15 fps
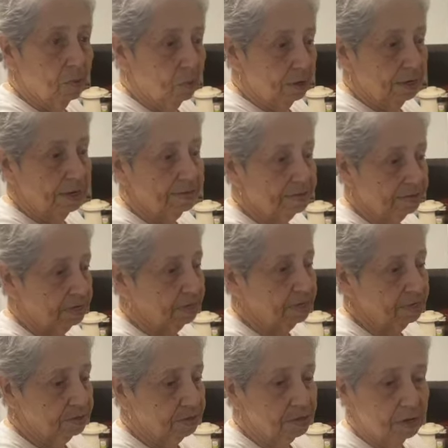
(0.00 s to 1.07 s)
when I see
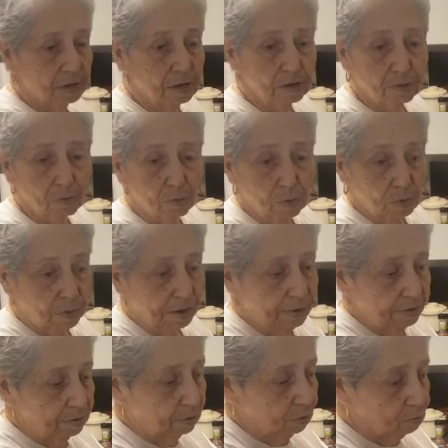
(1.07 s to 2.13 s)
it's in a. Es
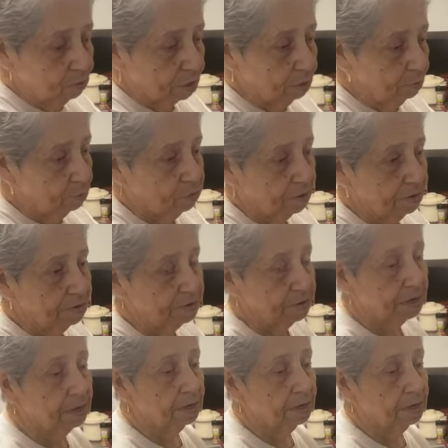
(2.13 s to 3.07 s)
que yo no sé cómo se dice.